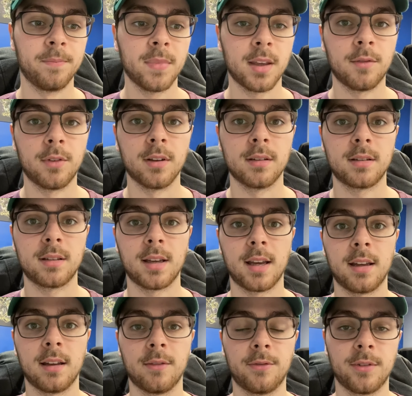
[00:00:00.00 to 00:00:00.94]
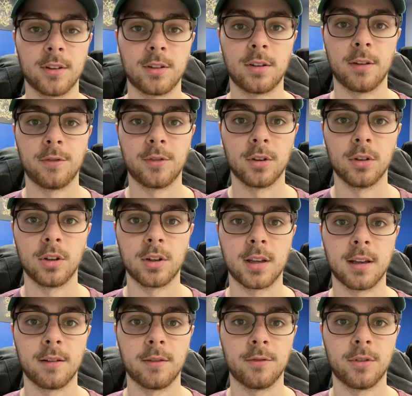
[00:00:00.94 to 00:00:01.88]
If you're
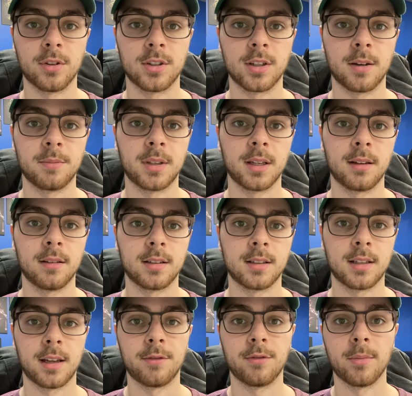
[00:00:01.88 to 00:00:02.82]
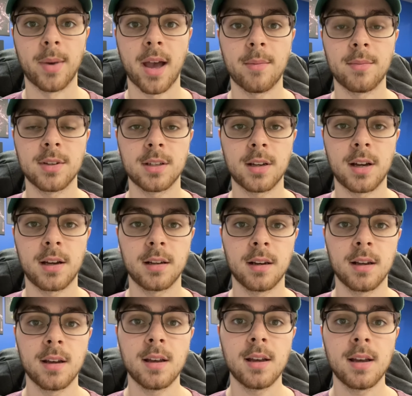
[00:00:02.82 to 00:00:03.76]
looking for something, say from
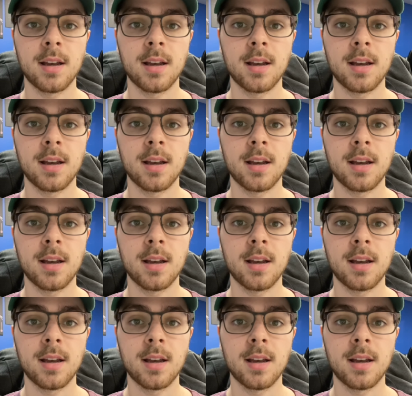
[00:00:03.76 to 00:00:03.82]
Amazon,